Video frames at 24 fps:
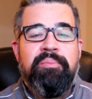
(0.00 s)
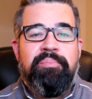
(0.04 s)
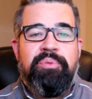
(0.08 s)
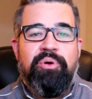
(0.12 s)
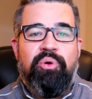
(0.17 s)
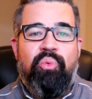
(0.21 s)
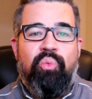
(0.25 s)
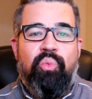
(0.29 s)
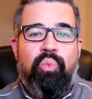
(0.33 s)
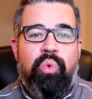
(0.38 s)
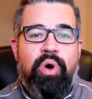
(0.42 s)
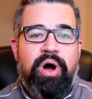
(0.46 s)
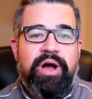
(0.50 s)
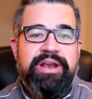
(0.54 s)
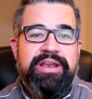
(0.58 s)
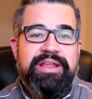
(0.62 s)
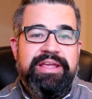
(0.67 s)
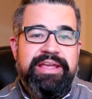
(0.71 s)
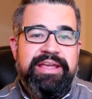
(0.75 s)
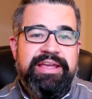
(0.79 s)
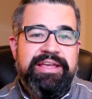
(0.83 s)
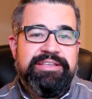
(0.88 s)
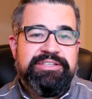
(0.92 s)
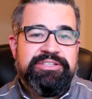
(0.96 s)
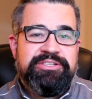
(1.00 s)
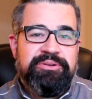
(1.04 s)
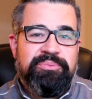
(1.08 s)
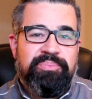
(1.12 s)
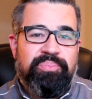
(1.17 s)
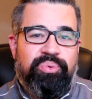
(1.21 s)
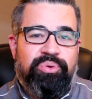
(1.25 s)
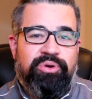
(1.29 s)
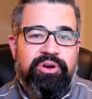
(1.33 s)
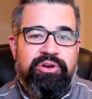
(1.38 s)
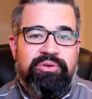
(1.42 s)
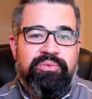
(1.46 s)
But what is
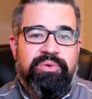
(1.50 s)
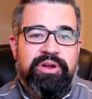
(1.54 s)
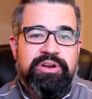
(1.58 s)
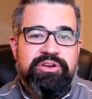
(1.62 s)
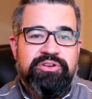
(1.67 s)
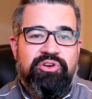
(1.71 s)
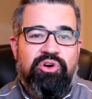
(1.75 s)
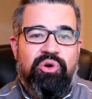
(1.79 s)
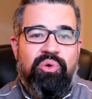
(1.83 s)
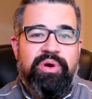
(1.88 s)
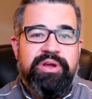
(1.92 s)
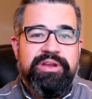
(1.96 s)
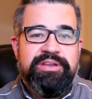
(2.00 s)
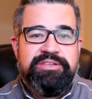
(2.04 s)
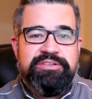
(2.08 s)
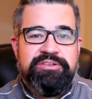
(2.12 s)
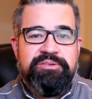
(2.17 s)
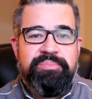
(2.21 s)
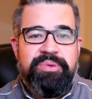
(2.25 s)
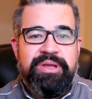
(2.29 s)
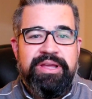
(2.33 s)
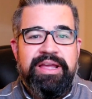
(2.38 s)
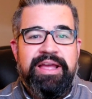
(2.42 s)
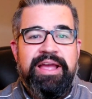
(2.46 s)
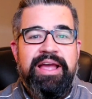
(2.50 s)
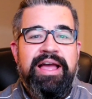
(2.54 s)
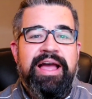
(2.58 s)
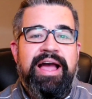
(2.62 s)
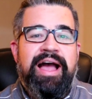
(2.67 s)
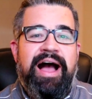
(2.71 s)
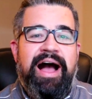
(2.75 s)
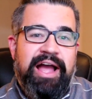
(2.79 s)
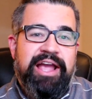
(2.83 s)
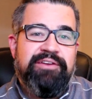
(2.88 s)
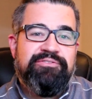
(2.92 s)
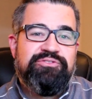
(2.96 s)
the print run going to be?
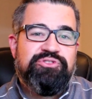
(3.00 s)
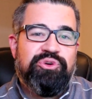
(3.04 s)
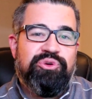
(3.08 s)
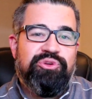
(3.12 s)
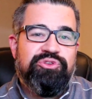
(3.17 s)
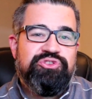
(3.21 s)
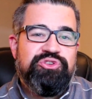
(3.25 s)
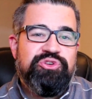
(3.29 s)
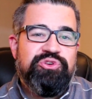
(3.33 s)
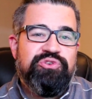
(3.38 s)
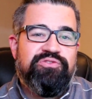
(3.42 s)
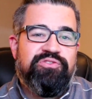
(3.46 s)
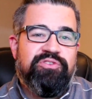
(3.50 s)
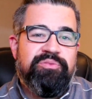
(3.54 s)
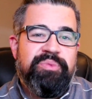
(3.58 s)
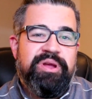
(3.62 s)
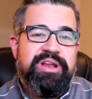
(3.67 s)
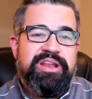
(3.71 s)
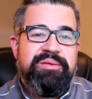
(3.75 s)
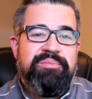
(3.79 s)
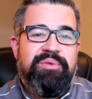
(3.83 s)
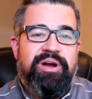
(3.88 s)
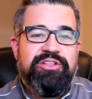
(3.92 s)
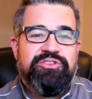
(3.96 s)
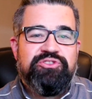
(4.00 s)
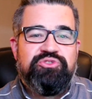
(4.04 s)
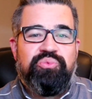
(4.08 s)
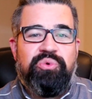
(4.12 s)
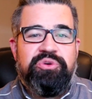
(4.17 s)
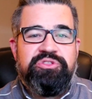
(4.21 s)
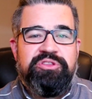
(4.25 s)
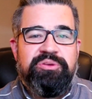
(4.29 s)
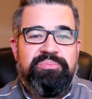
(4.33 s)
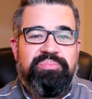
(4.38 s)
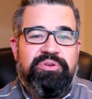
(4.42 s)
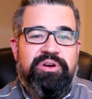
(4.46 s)
I have told you for many months
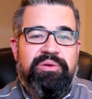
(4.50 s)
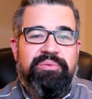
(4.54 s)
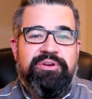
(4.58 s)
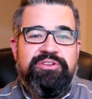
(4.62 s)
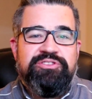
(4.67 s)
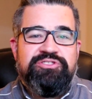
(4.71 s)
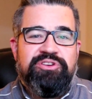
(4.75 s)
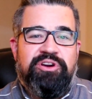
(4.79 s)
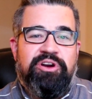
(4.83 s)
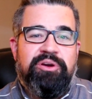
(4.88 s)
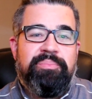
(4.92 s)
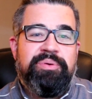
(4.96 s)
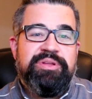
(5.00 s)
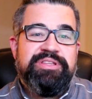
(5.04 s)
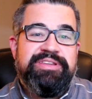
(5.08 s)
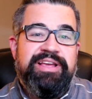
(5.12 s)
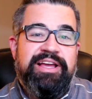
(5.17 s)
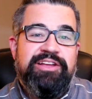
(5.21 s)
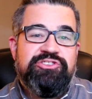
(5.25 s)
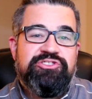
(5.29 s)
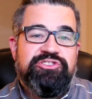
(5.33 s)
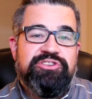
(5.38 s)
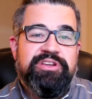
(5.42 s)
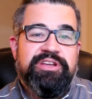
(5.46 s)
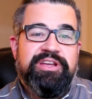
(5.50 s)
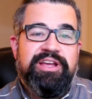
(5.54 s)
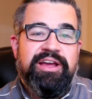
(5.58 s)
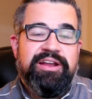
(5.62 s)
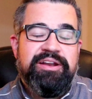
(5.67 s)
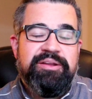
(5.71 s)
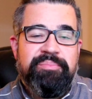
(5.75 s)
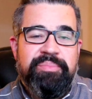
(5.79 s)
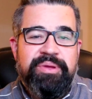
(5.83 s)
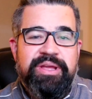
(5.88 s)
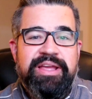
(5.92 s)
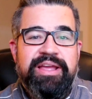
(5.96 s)
what the print runs are potentially
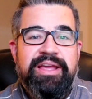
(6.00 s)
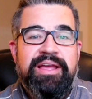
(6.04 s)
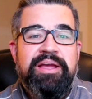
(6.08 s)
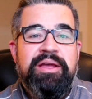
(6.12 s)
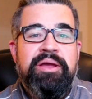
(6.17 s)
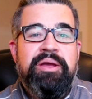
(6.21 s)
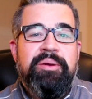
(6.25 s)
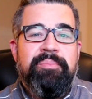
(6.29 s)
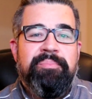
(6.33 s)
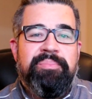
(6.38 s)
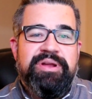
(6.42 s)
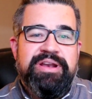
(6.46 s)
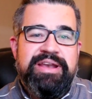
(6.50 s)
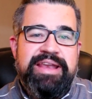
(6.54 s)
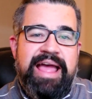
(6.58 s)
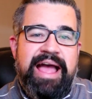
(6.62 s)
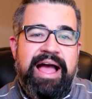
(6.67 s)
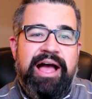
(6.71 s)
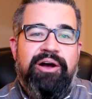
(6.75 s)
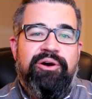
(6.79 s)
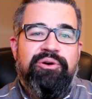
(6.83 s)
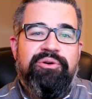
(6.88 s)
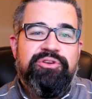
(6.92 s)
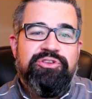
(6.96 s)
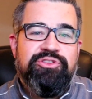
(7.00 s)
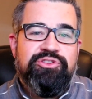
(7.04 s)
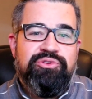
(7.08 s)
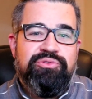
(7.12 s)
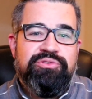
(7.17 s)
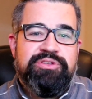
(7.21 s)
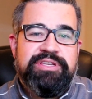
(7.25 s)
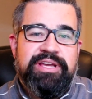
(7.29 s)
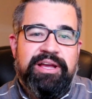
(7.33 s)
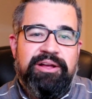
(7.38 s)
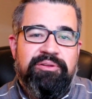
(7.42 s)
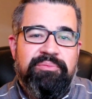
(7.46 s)
going to be, but now
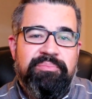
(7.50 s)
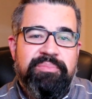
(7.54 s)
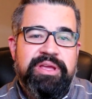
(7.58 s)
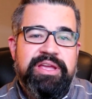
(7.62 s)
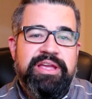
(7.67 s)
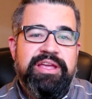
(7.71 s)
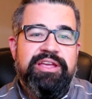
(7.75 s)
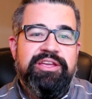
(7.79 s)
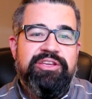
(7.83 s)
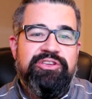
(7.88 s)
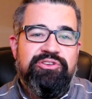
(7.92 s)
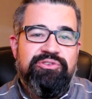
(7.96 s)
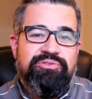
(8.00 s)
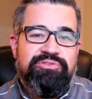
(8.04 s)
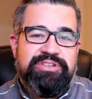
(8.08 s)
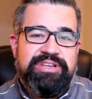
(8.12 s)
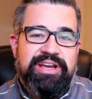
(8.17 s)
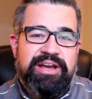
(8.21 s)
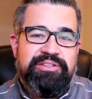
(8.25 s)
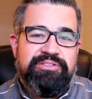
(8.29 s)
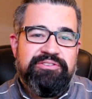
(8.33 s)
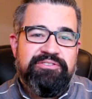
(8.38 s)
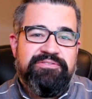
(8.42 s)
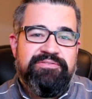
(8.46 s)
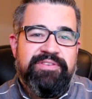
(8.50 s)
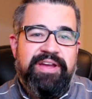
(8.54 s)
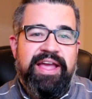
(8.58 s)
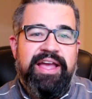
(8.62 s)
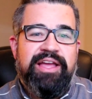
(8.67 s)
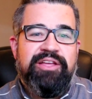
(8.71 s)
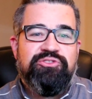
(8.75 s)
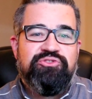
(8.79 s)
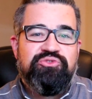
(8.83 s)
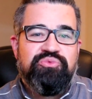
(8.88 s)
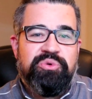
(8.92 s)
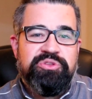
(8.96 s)
you tell me, you tell the
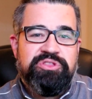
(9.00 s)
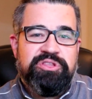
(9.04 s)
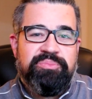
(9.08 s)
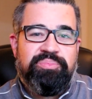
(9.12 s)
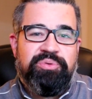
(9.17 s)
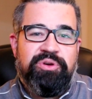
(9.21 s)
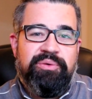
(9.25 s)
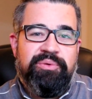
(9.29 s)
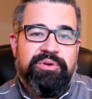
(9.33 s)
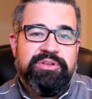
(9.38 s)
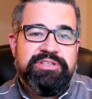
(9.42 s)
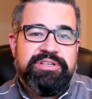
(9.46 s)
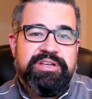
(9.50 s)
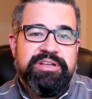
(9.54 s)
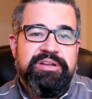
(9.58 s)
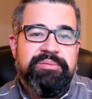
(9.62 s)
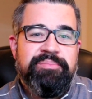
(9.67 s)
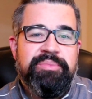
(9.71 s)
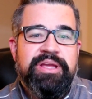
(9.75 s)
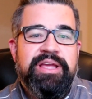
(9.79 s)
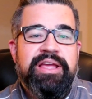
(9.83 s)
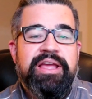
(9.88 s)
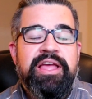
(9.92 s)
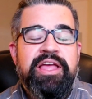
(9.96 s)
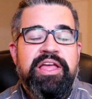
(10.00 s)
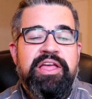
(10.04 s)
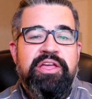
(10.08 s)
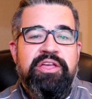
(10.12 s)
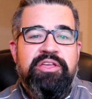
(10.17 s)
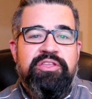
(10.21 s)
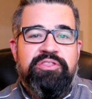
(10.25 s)
fans what the print run's going to be.